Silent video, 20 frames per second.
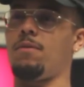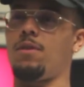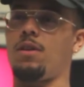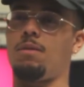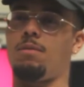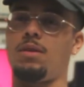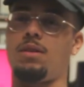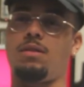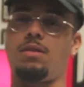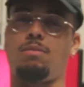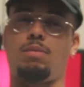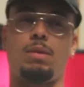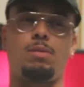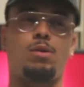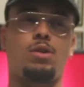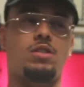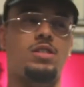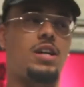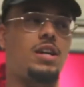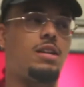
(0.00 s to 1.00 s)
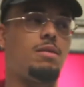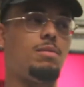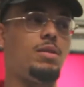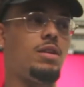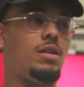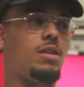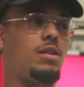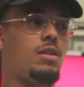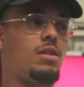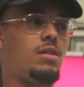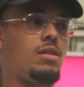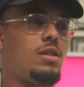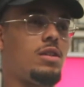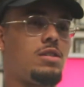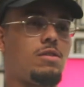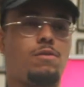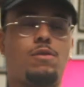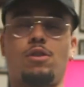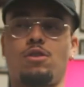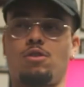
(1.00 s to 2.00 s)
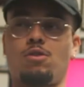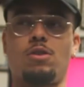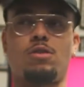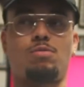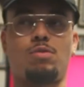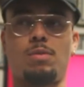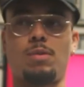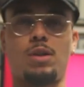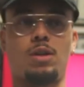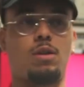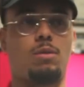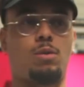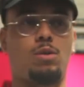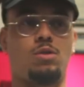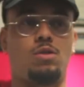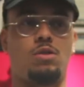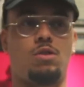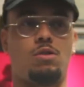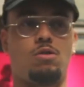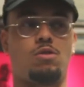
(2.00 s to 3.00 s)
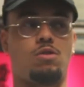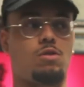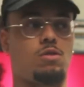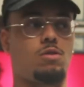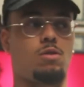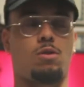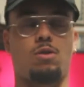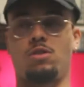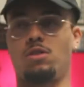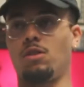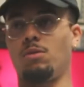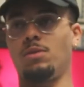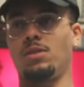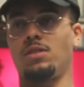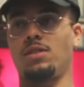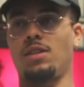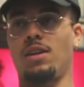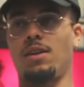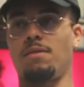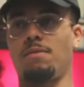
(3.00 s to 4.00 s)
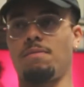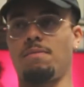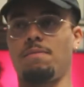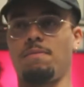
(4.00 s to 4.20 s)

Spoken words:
You know what I mean? People are excited to be here. It's a first choice premier global institution, or so we say.